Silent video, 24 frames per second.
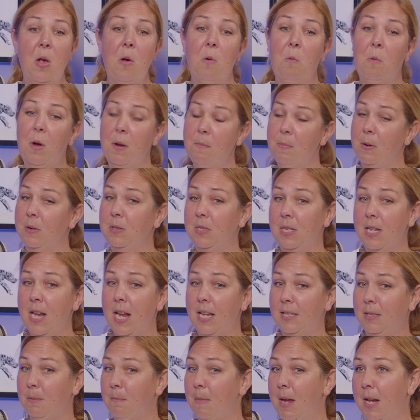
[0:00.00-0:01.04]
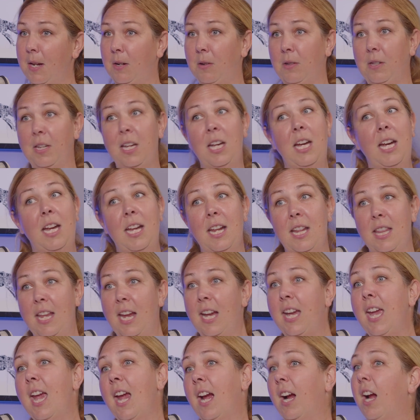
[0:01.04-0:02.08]
one person has a medical need and they
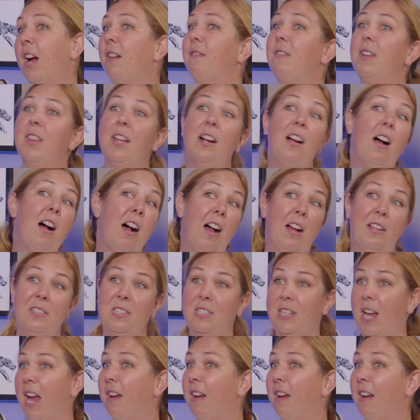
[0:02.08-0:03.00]
can't cover the cost